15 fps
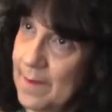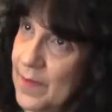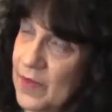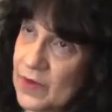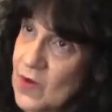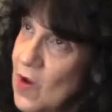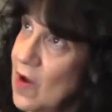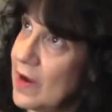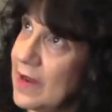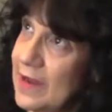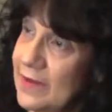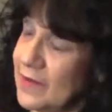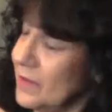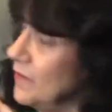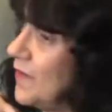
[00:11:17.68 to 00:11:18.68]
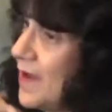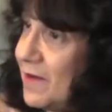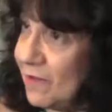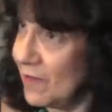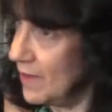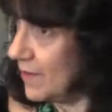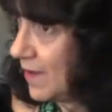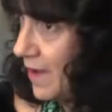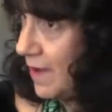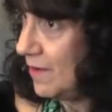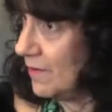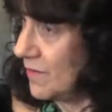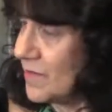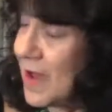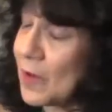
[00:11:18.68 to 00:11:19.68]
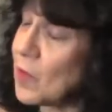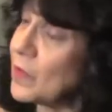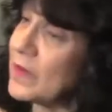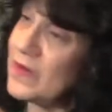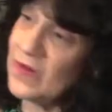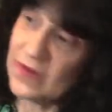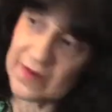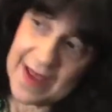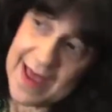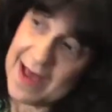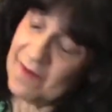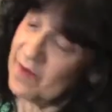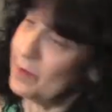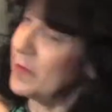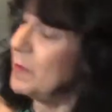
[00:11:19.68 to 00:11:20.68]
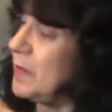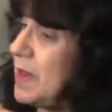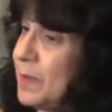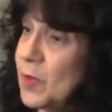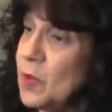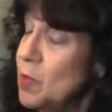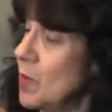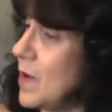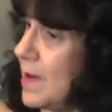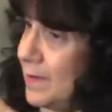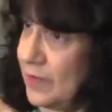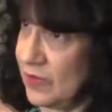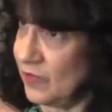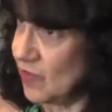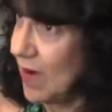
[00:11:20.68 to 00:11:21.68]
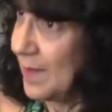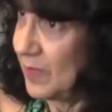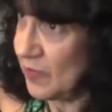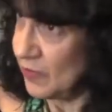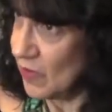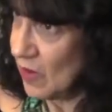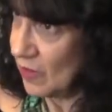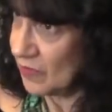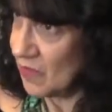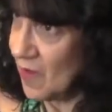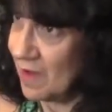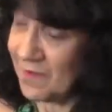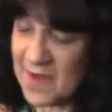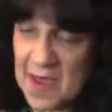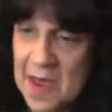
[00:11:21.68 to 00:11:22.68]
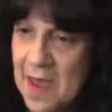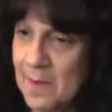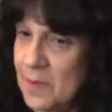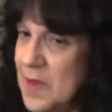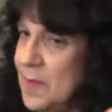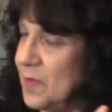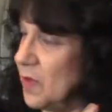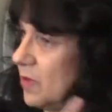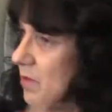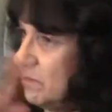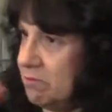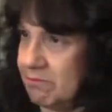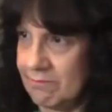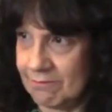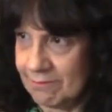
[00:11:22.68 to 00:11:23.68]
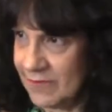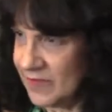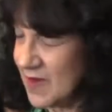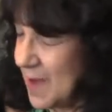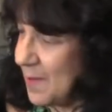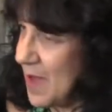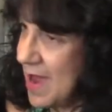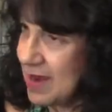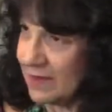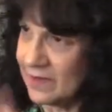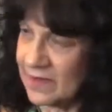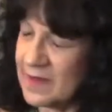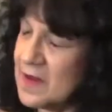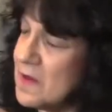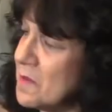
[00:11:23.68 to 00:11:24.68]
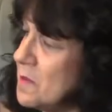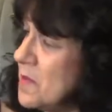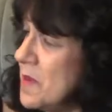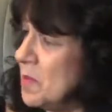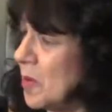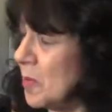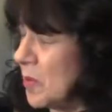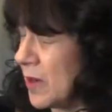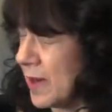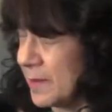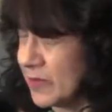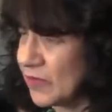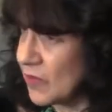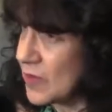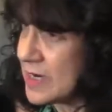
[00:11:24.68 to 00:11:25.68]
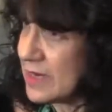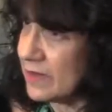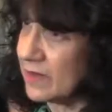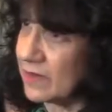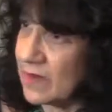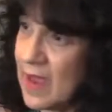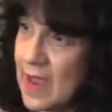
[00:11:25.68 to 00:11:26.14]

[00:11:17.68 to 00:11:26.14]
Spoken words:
The dog is a favorite of not only staff, but people who come to drop their dogs off. People stop by and see him. People bring him treats.